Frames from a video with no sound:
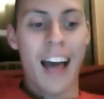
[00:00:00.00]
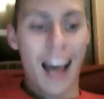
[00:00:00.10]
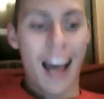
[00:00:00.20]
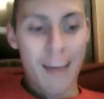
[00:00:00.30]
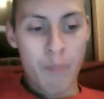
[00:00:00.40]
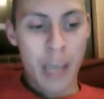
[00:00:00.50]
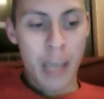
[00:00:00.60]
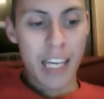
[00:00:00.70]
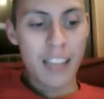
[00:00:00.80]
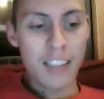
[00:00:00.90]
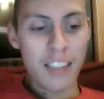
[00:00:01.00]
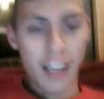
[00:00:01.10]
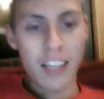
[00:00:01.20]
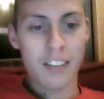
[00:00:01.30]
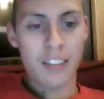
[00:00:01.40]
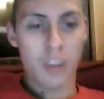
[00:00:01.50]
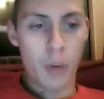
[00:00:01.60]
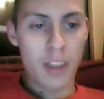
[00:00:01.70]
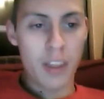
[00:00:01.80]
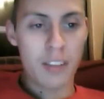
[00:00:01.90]
I'm picking the Titans to
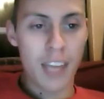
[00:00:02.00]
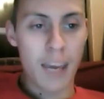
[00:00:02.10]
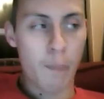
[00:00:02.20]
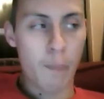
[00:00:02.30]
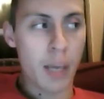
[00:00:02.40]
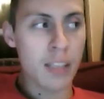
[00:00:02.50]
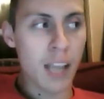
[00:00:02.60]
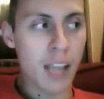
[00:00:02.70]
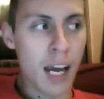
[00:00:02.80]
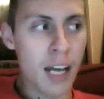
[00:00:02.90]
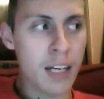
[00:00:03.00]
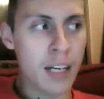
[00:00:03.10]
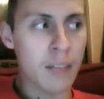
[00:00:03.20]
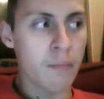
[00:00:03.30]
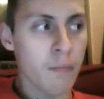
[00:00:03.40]
win this game based on